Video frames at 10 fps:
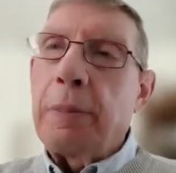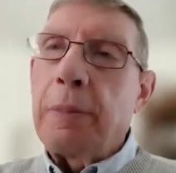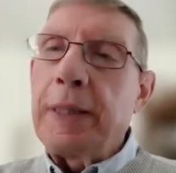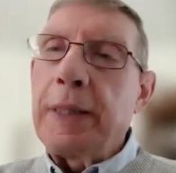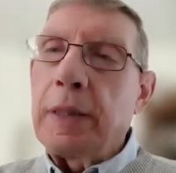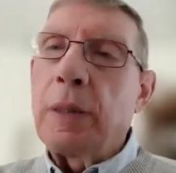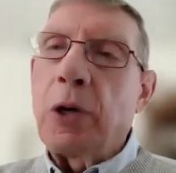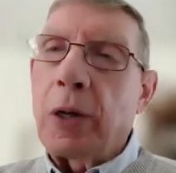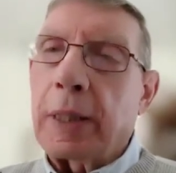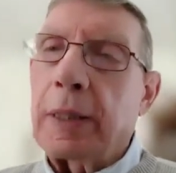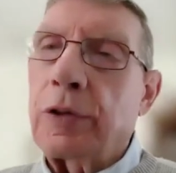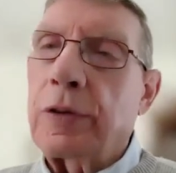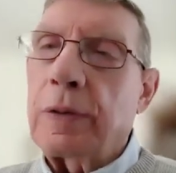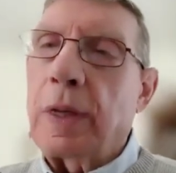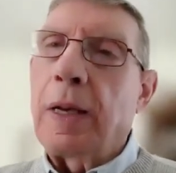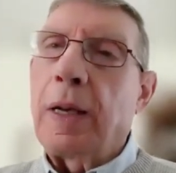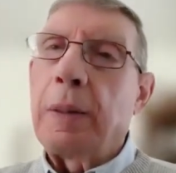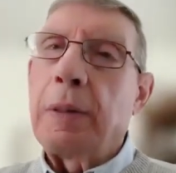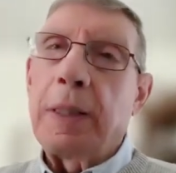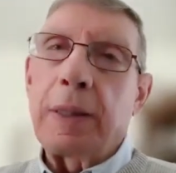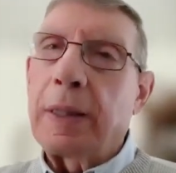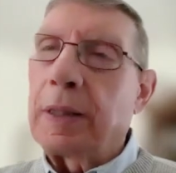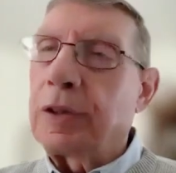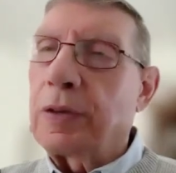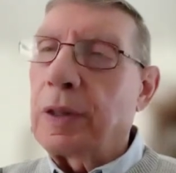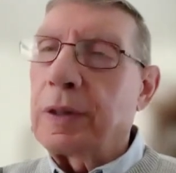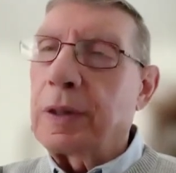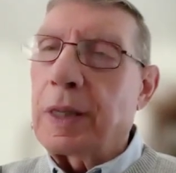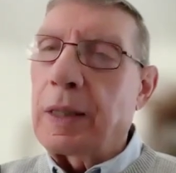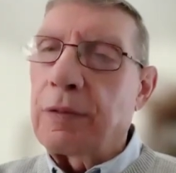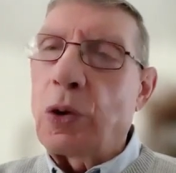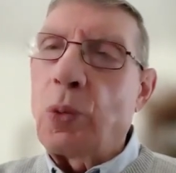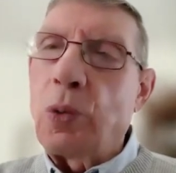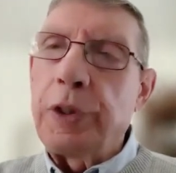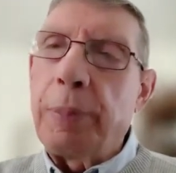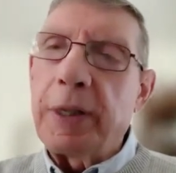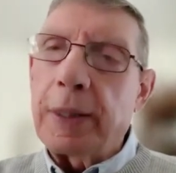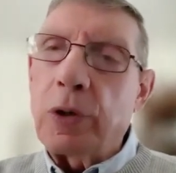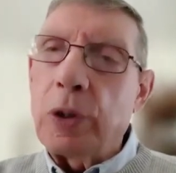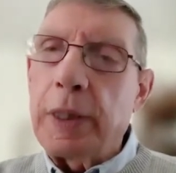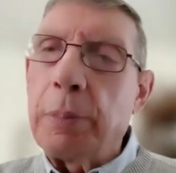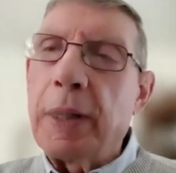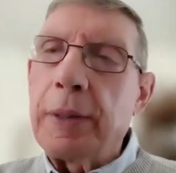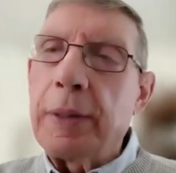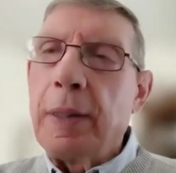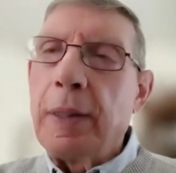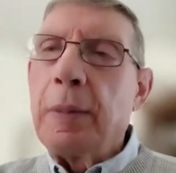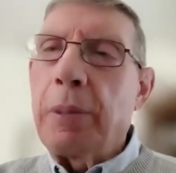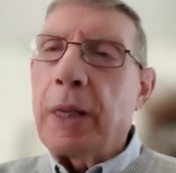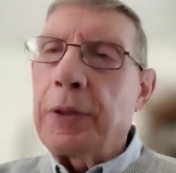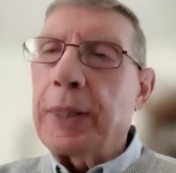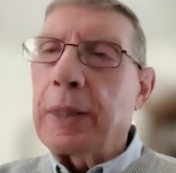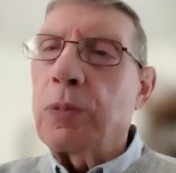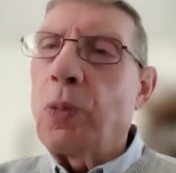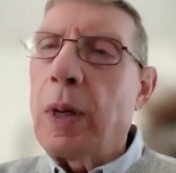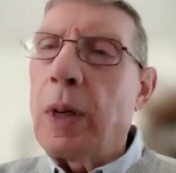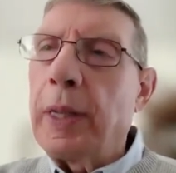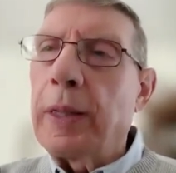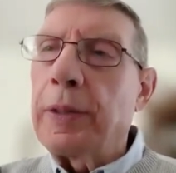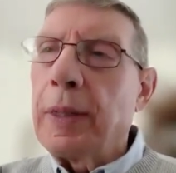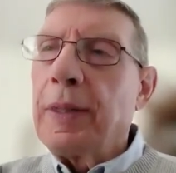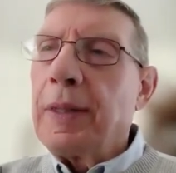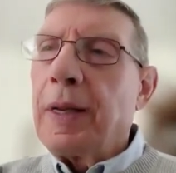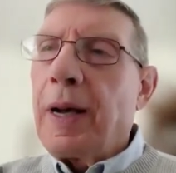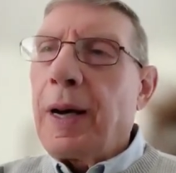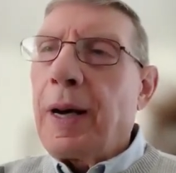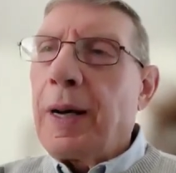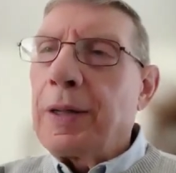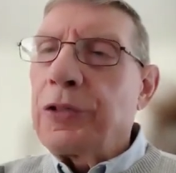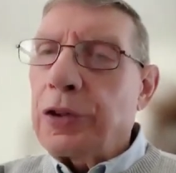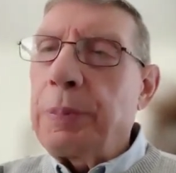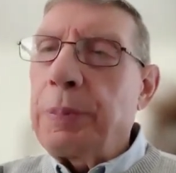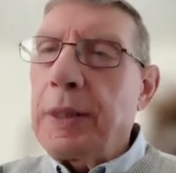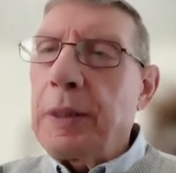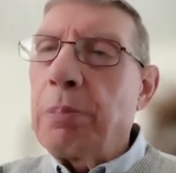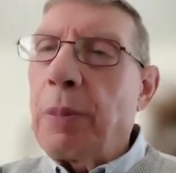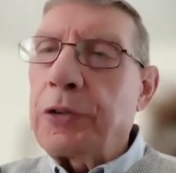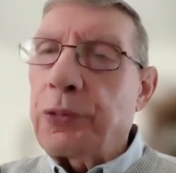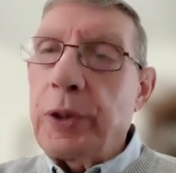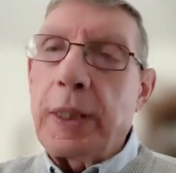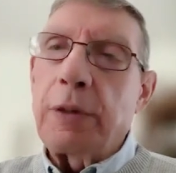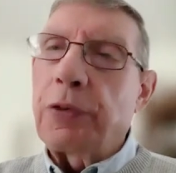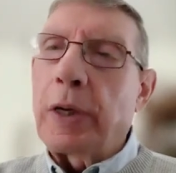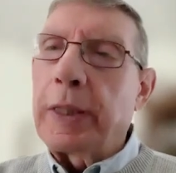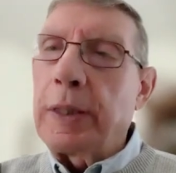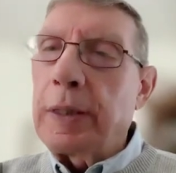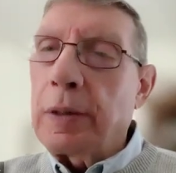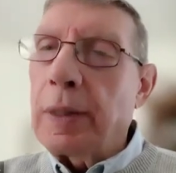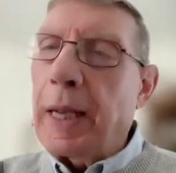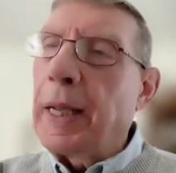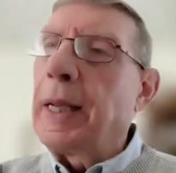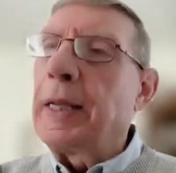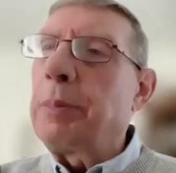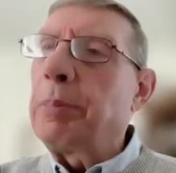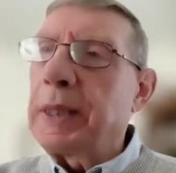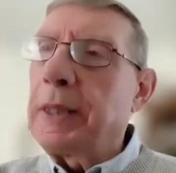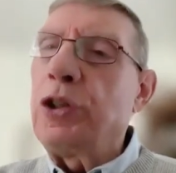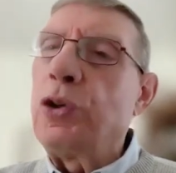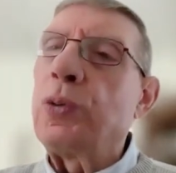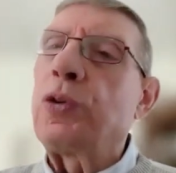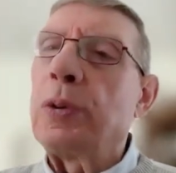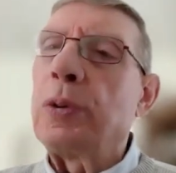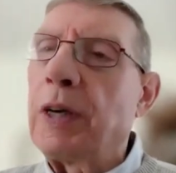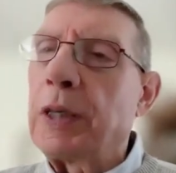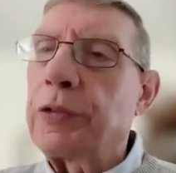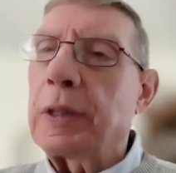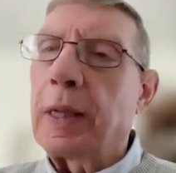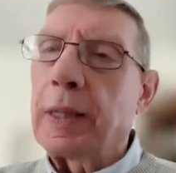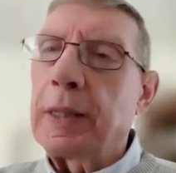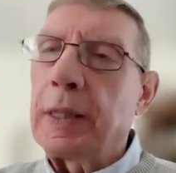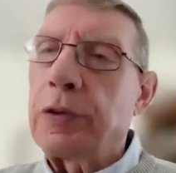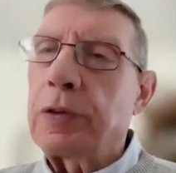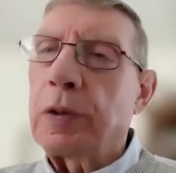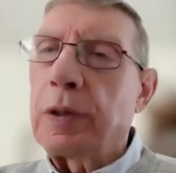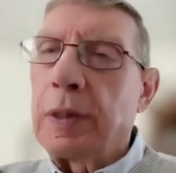in the markets. And again, it's a kind of an oldie but a goodie, but I think one that should be must reading for anybody new to investing, at least.